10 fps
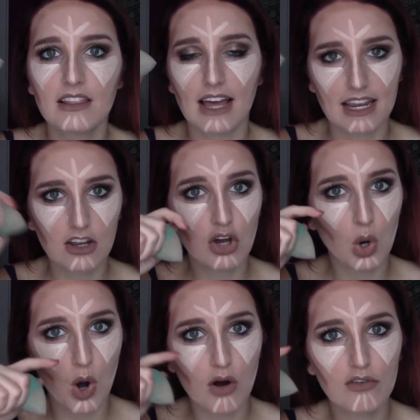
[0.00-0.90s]
like
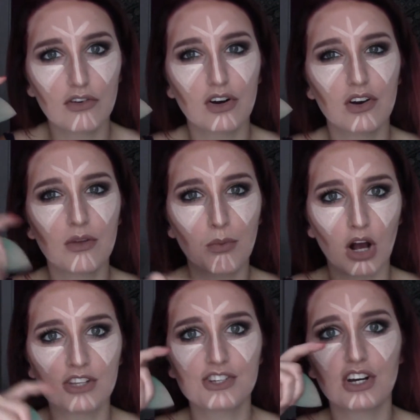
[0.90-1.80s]
go over the
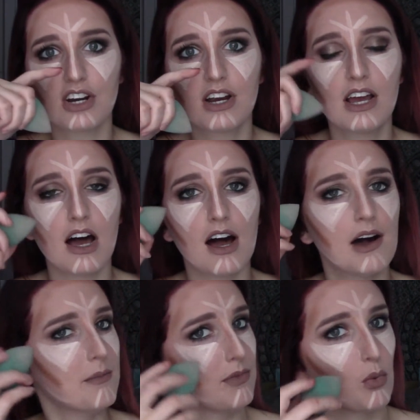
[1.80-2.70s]
bronzer
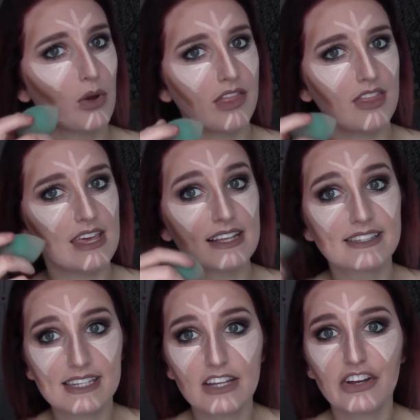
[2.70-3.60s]
with the
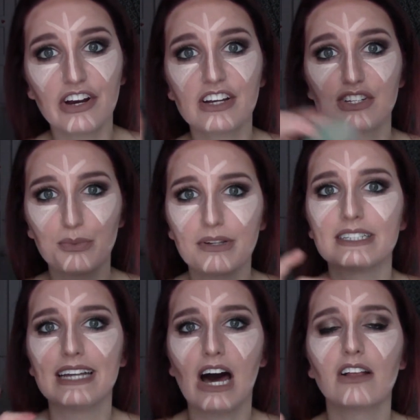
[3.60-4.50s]
concealer to blend
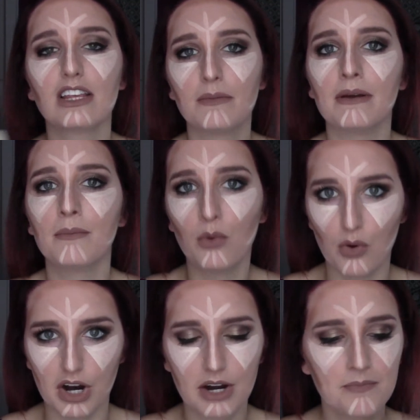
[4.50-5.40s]
it out a little bit
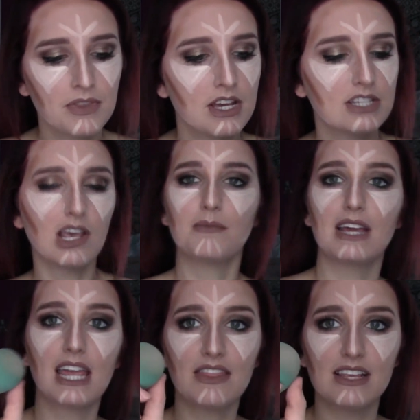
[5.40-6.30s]
more. So I'm
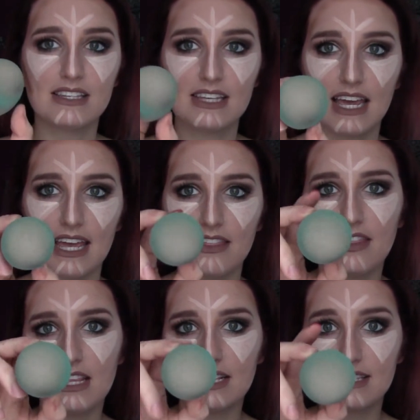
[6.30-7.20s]
taking this
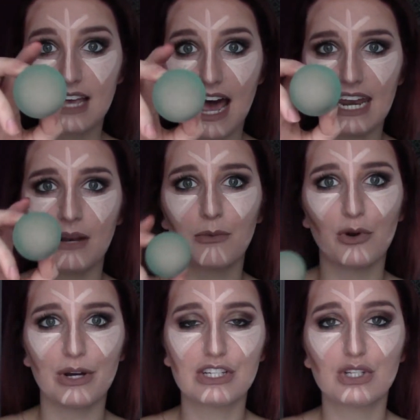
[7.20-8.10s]
side and I'm
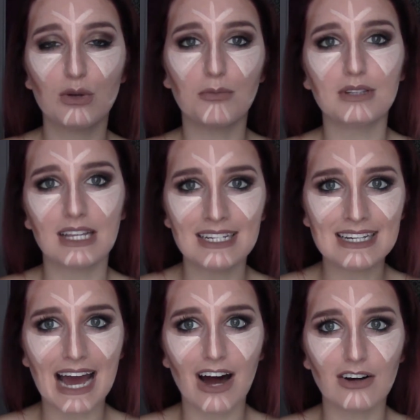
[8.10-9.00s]
going to blend
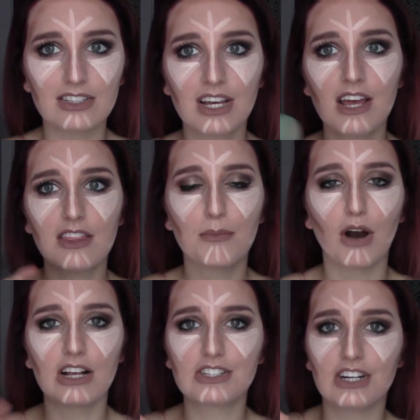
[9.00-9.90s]
out the
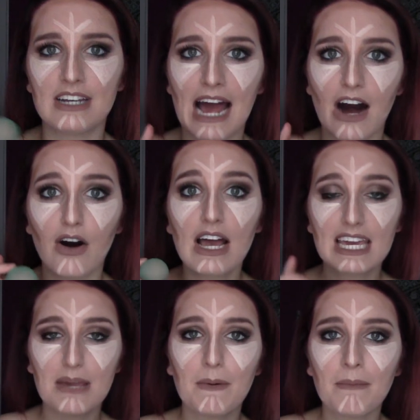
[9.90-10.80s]
bronzer. Now
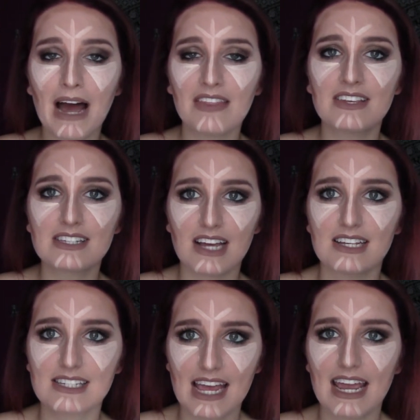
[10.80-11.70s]
keep in mind this
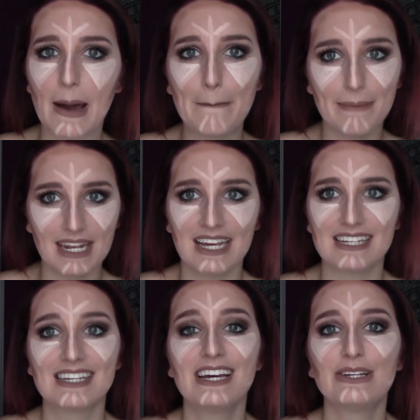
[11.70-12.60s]
does take a
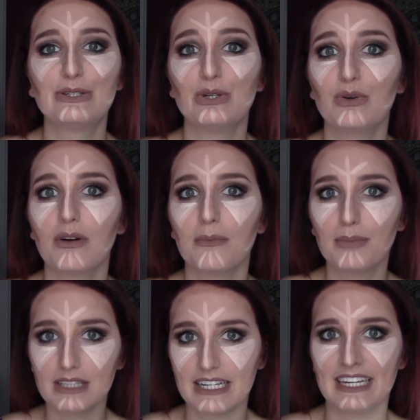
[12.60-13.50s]
minute to
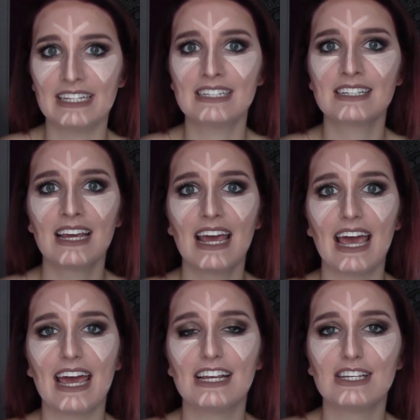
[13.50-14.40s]
blend,
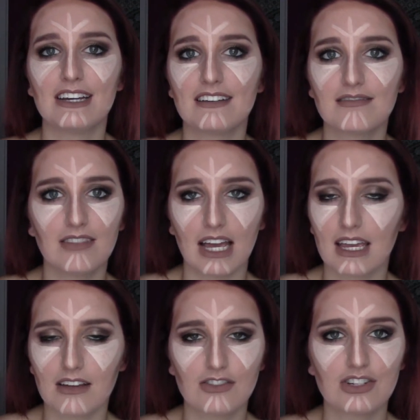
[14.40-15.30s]
and like
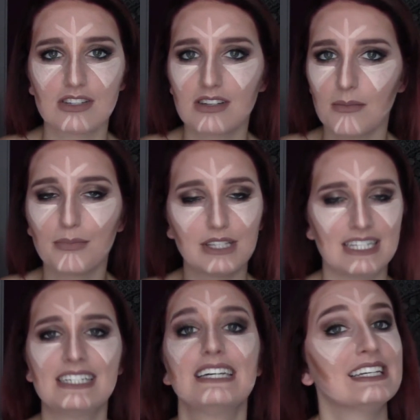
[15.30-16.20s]
just
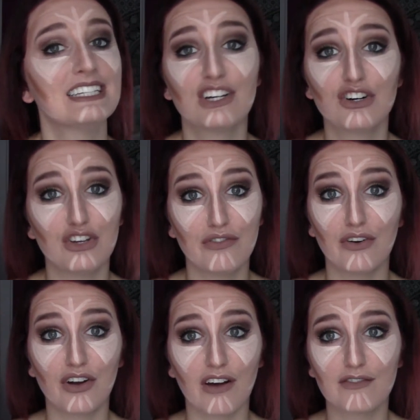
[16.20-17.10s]
blend it until you
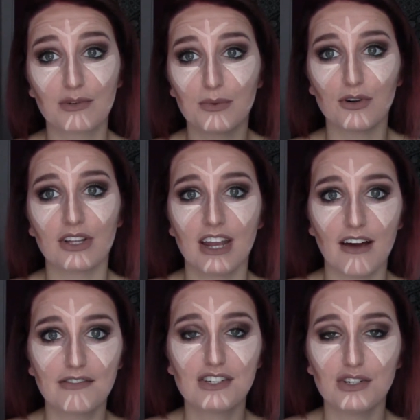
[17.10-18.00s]
feel comfortable
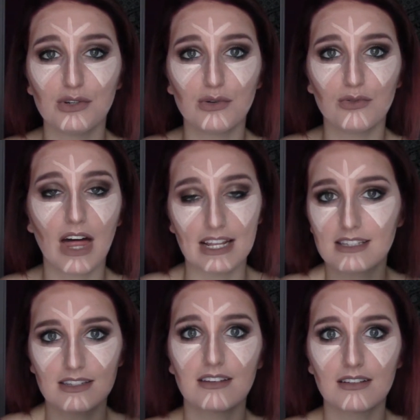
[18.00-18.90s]
enough that
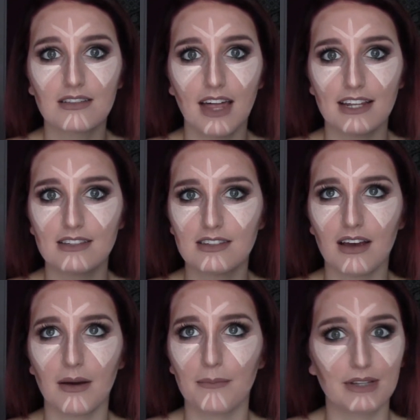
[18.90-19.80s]
it's
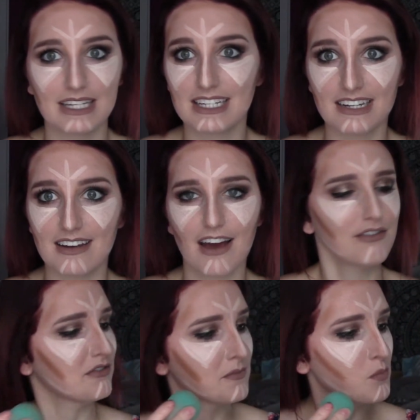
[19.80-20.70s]
blended
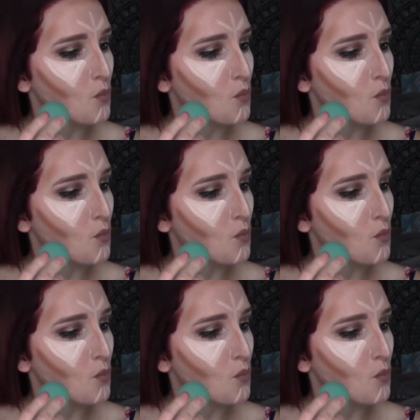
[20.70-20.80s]
enough.